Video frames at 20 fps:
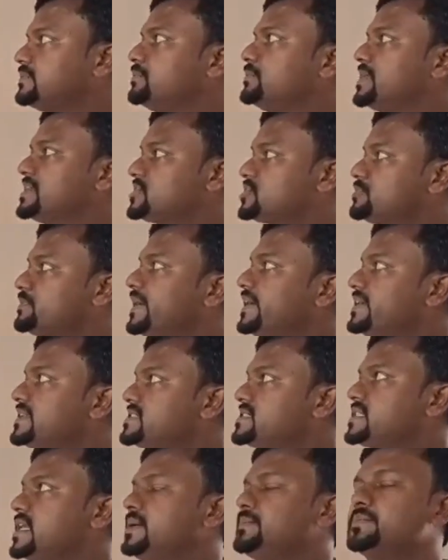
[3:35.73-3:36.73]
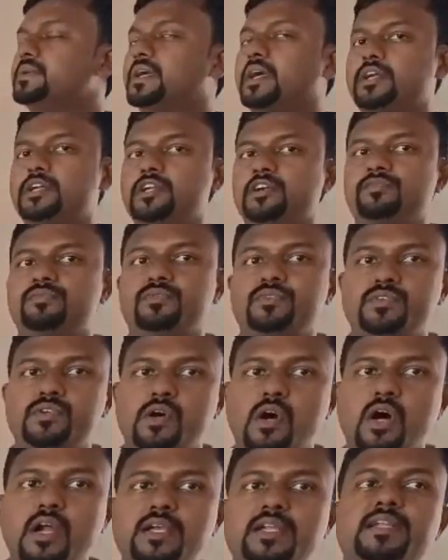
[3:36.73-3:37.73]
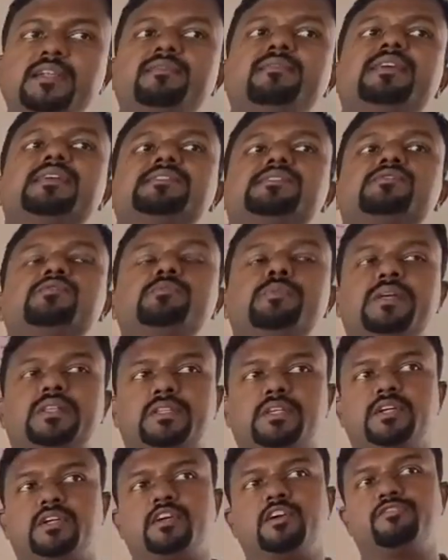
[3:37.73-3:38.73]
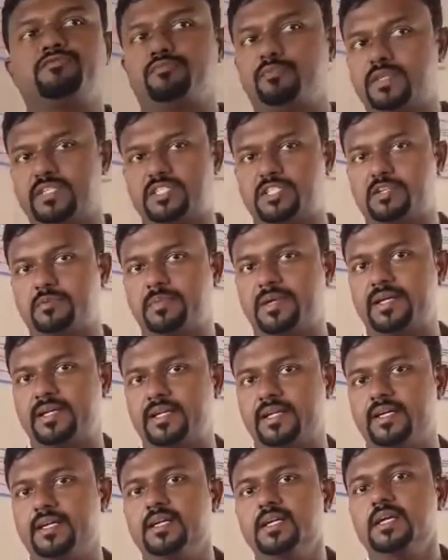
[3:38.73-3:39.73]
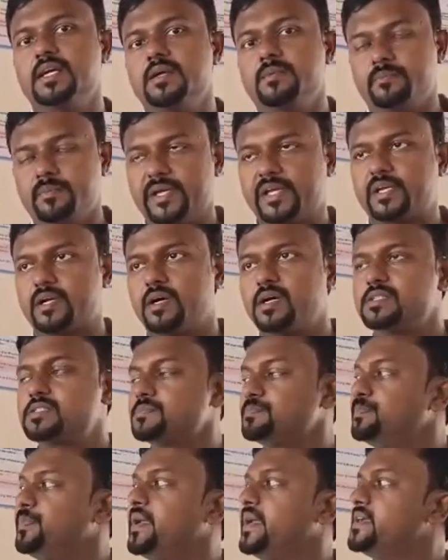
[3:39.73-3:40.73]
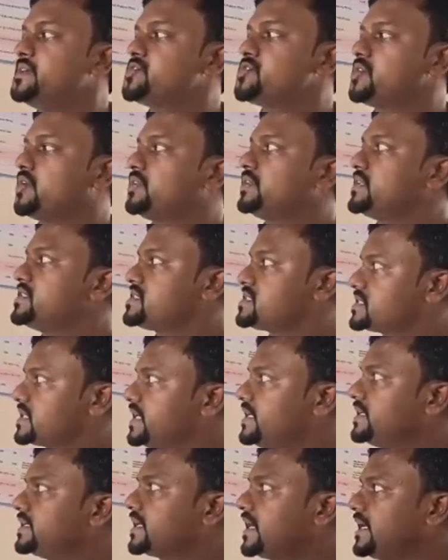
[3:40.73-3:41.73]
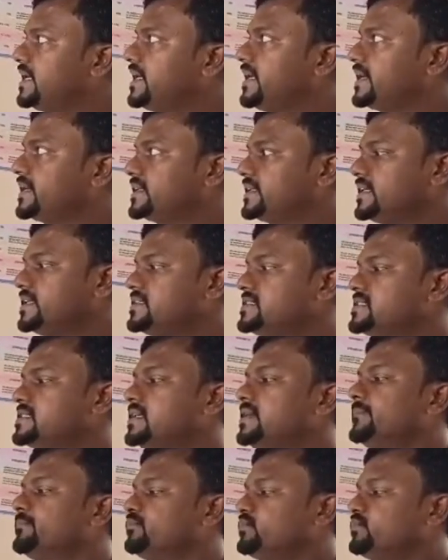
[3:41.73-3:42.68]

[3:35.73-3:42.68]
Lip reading: measurement is some kind of non-invasive method of measurement, because based on the skin conductance,